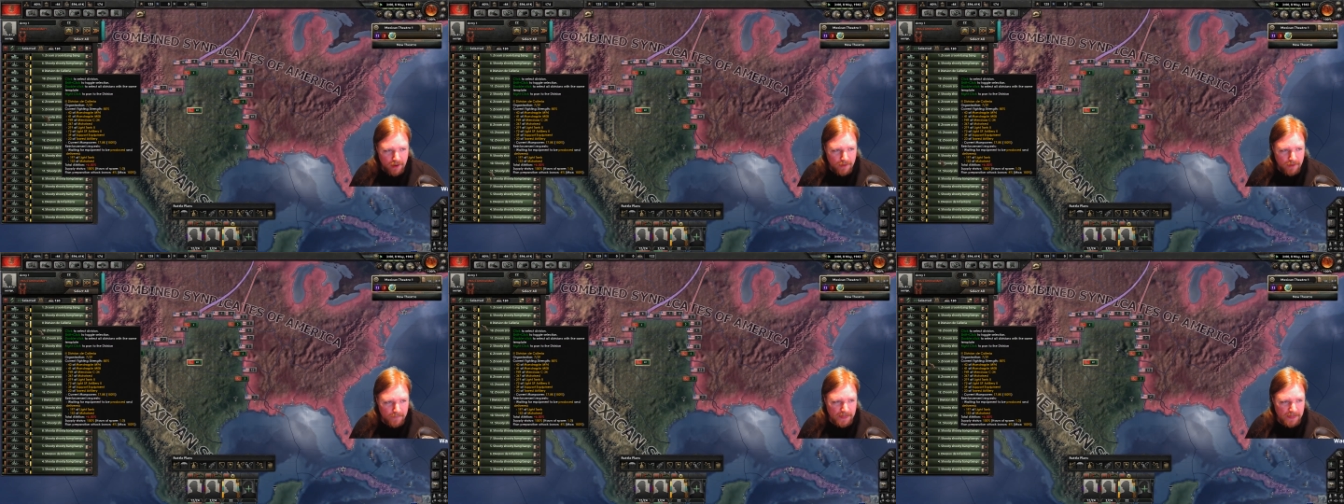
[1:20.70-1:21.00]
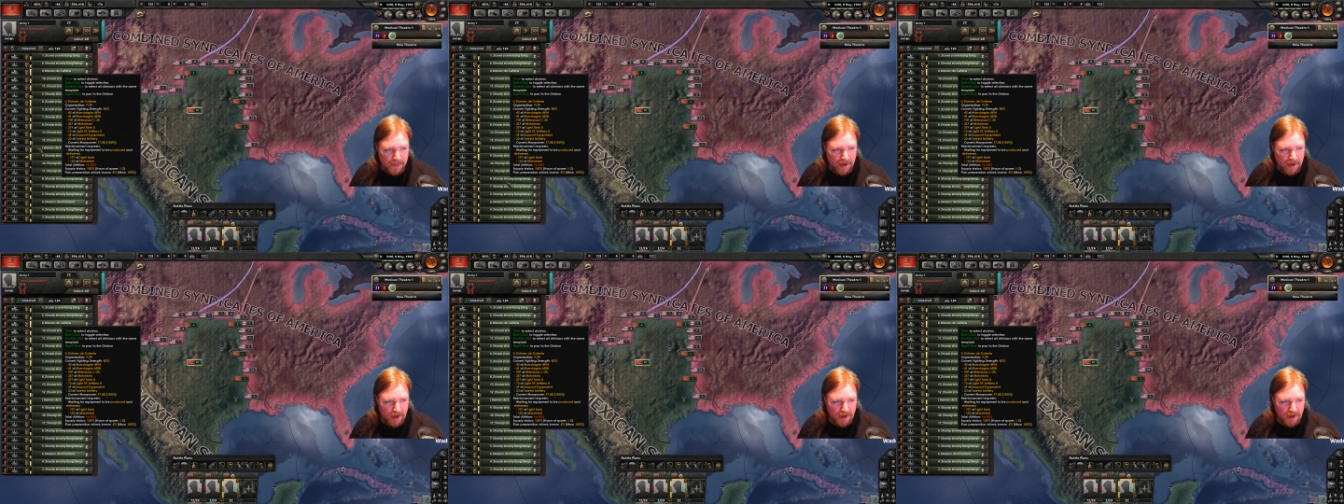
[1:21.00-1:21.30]

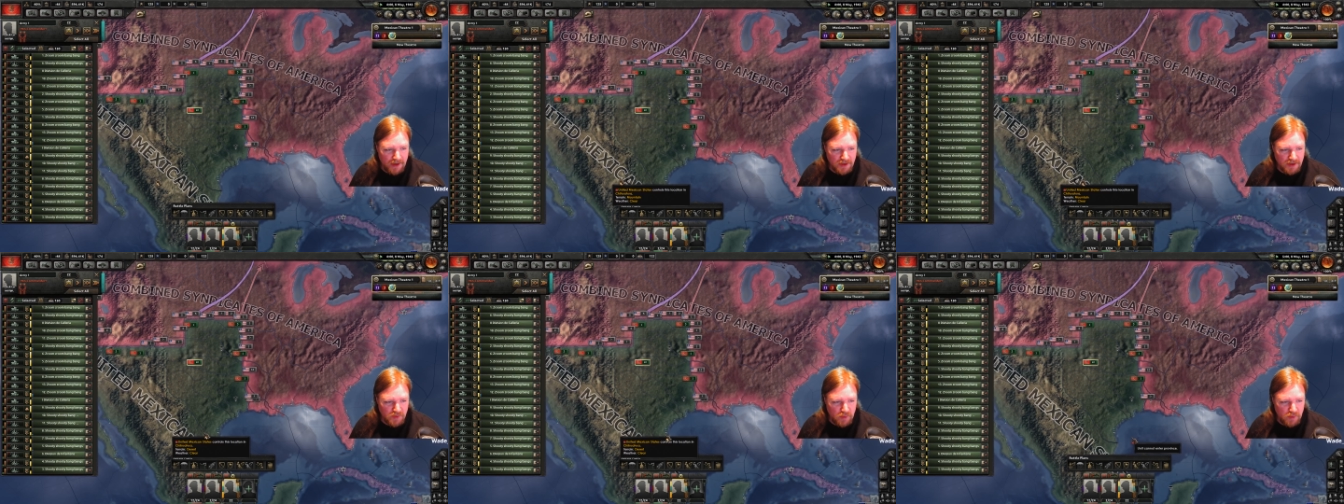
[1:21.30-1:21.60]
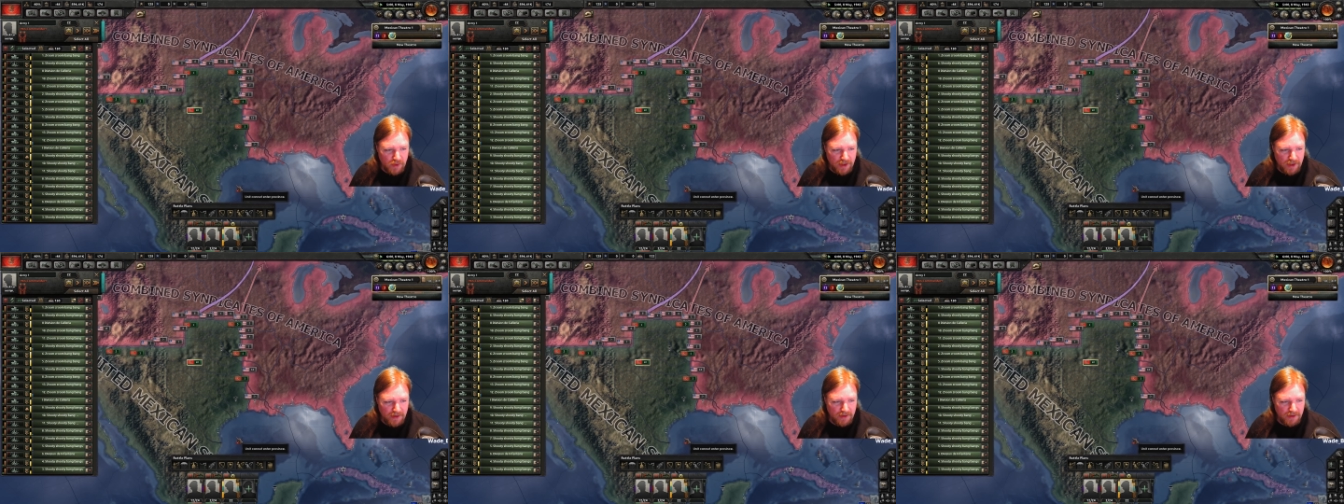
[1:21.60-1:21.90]
and
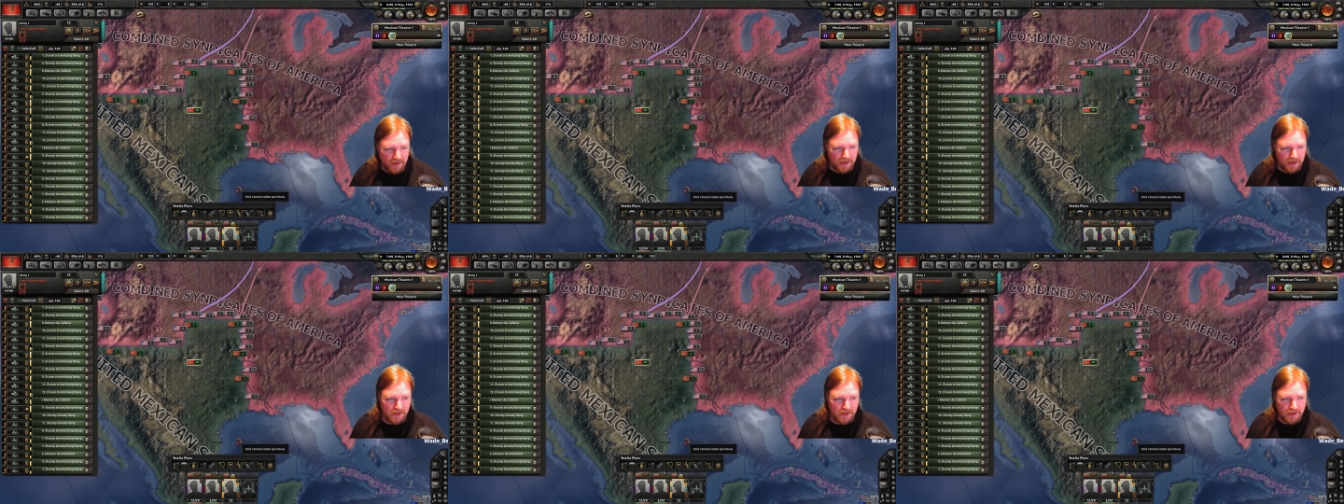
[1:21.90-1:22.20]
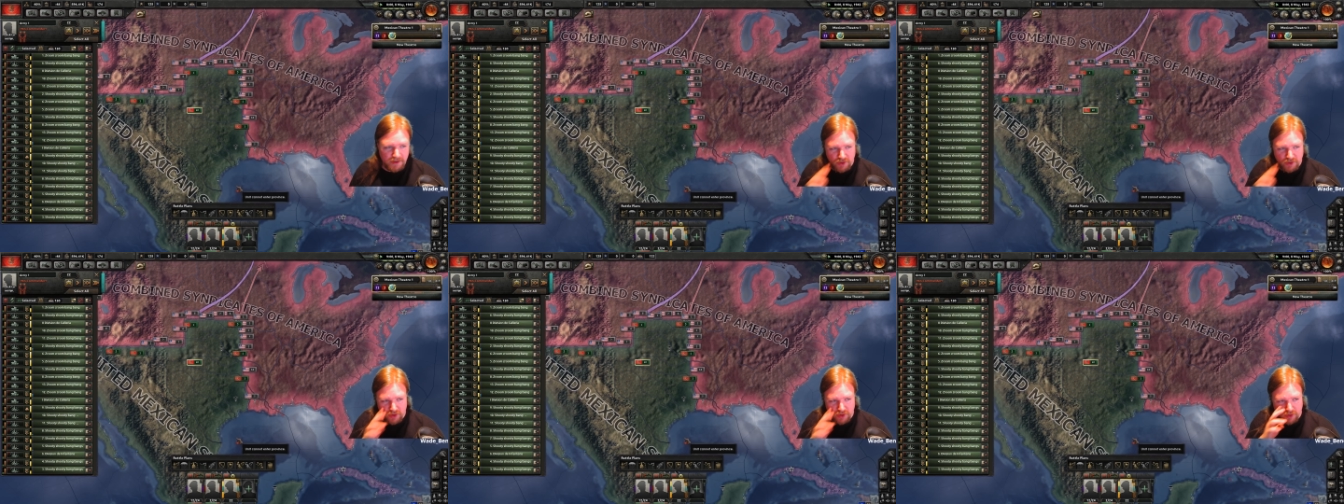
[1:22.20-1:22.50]

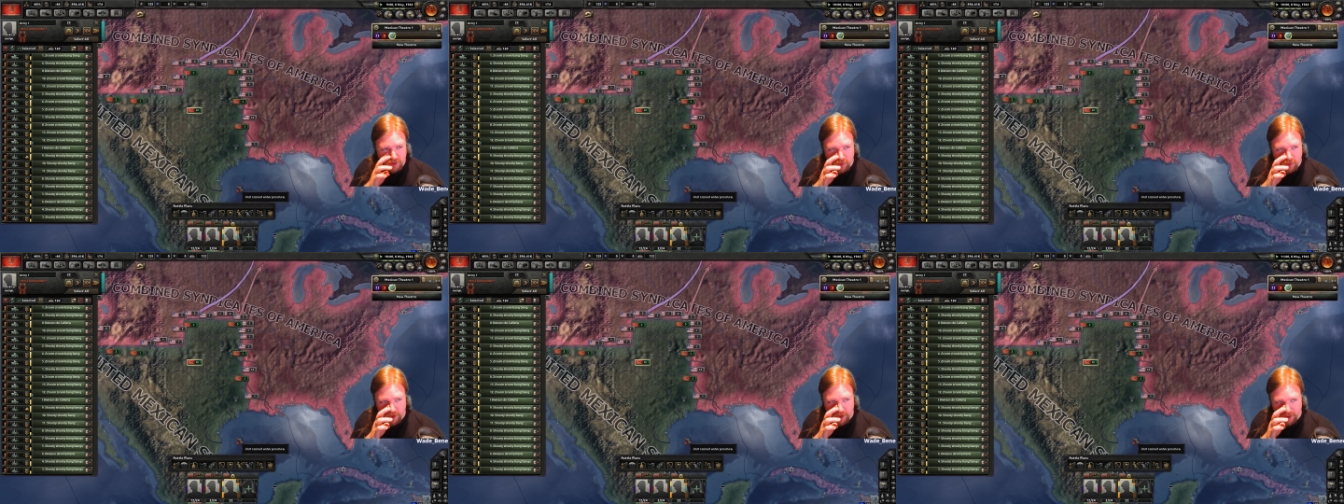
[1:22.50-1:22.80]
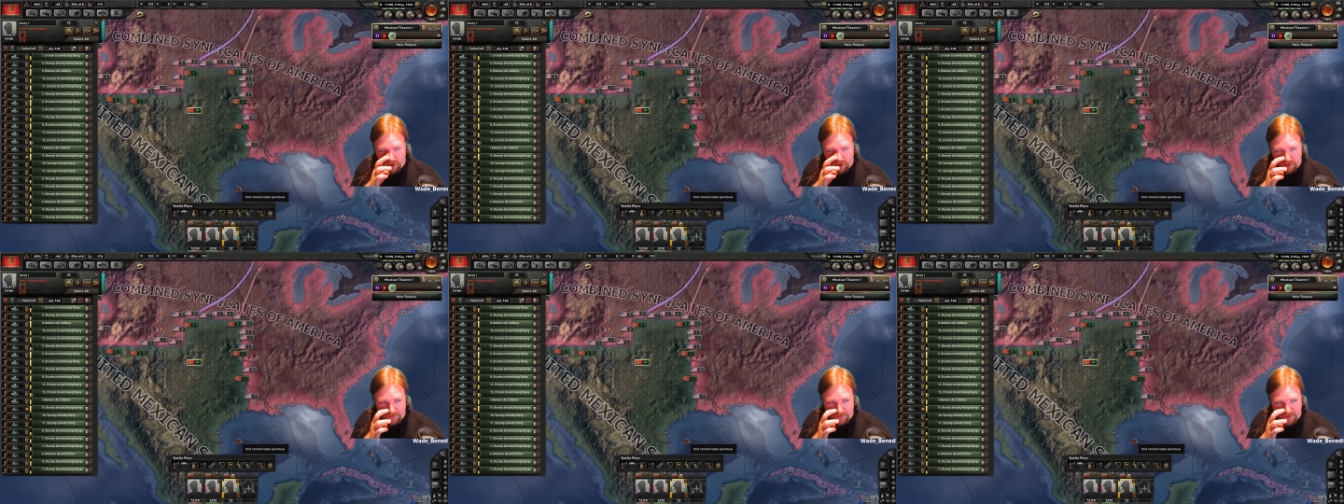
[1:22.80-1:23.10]
we took quite
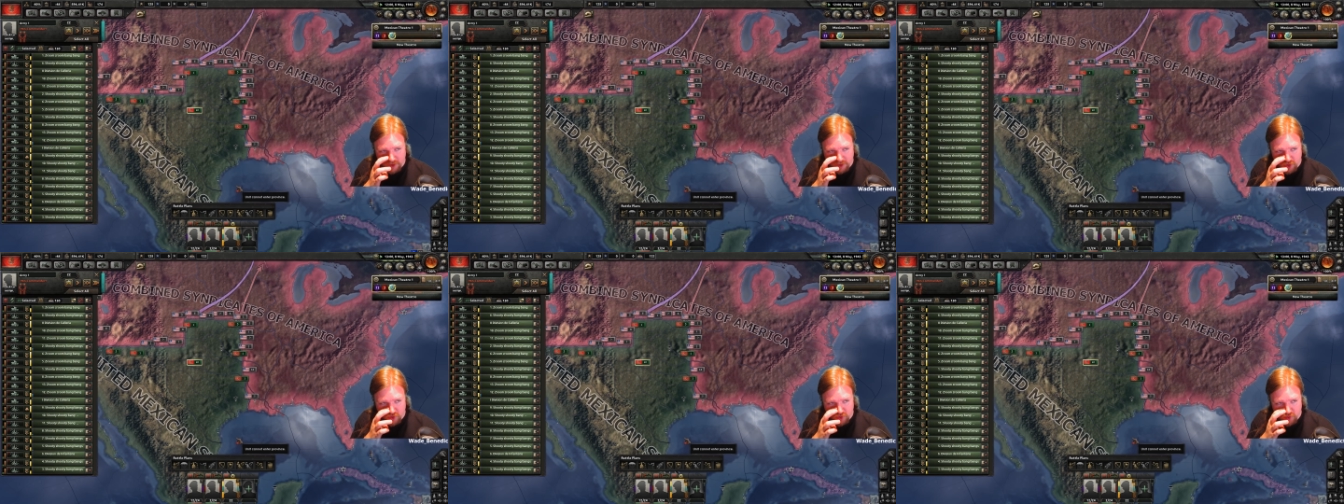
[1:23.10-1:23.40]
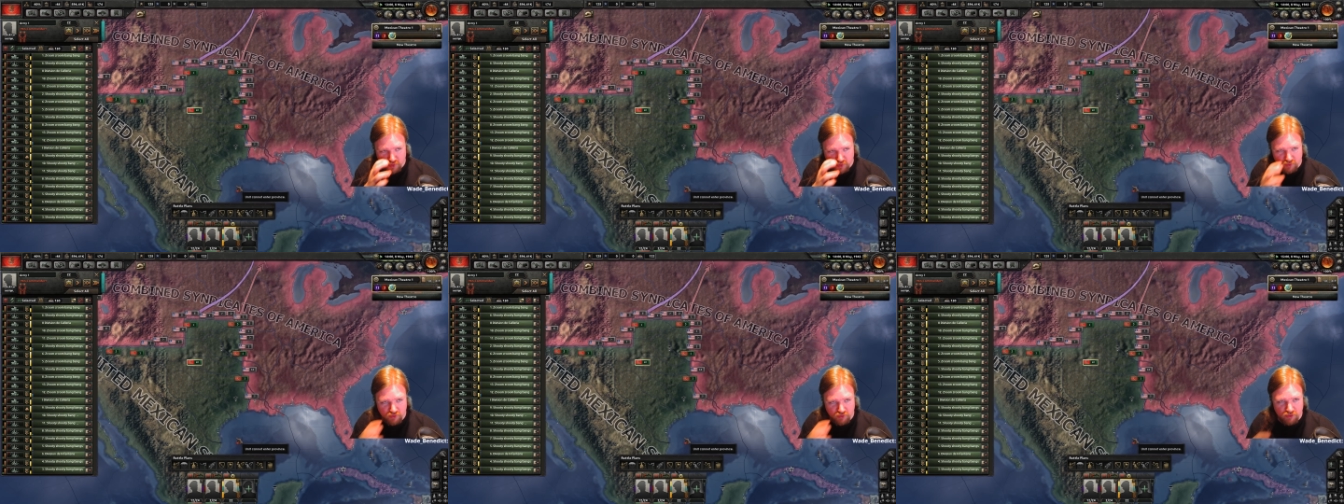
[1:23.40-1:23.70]
a lot of
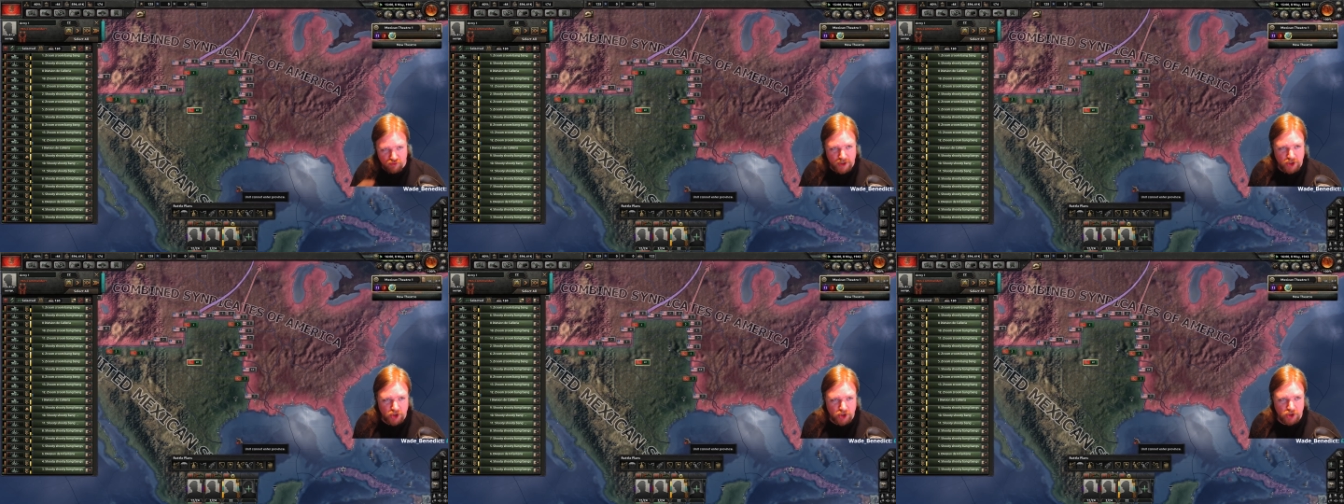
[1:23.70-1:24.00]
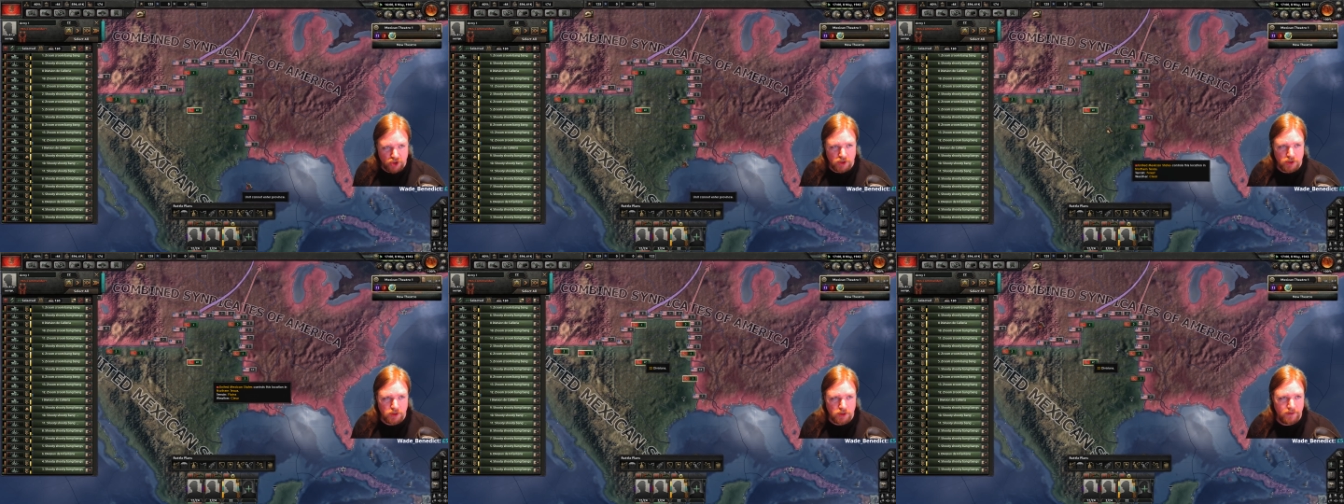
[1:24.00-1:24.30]
attrition,